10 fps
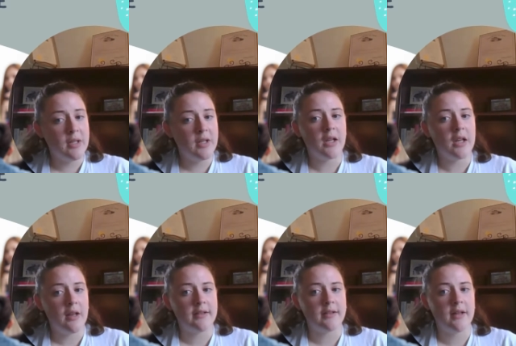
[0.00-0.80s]
to be done in
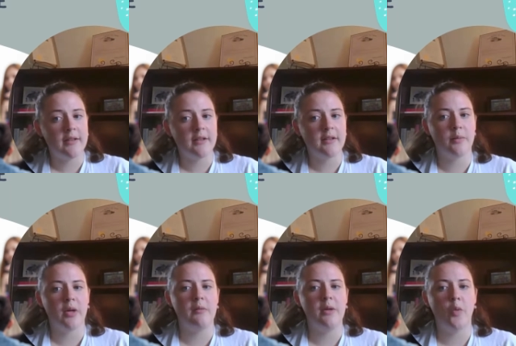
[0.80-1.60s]
class sizes,
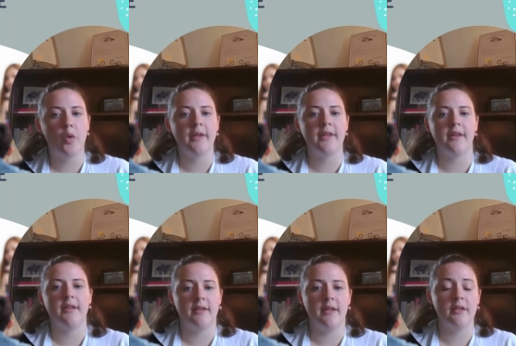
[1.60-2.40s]
but I mean more in the
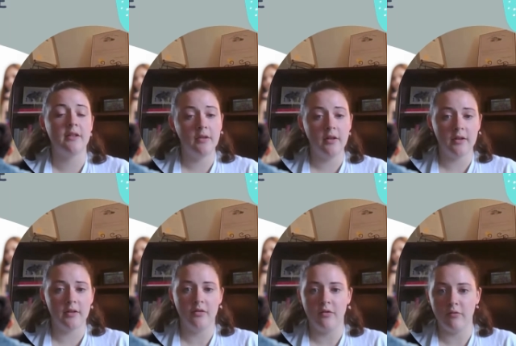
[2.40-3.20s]
sense that
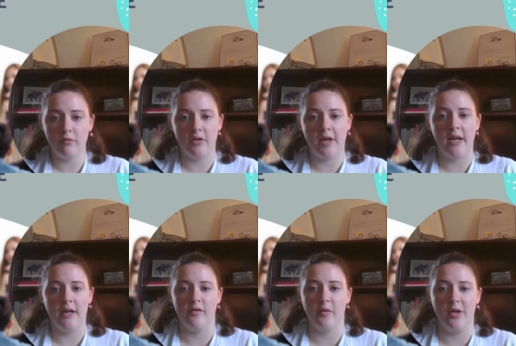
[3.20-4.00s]
students don't
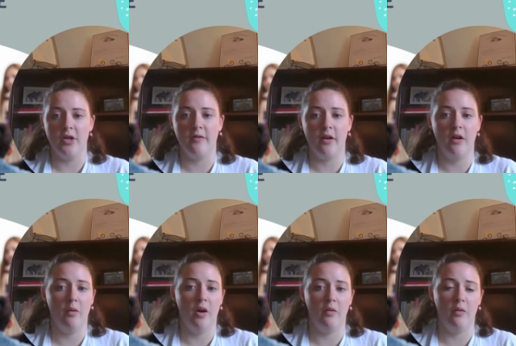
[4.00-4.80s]
retain information very
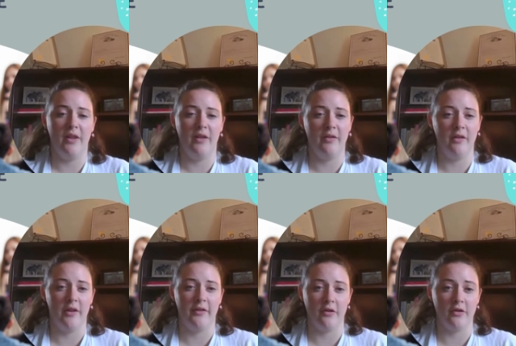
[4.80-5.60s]
well when they feel
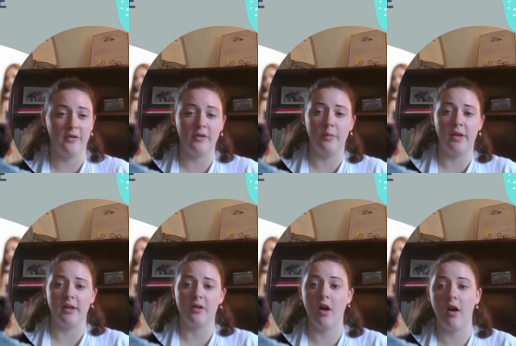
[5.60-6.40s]
that they're just
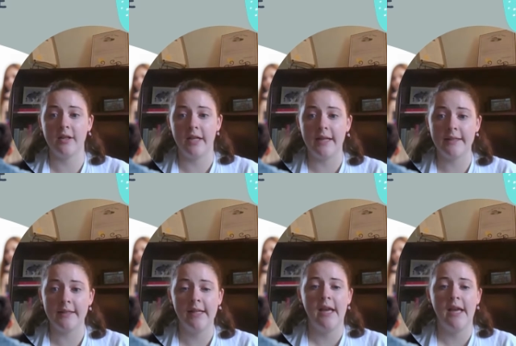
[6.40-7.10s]
being talked at.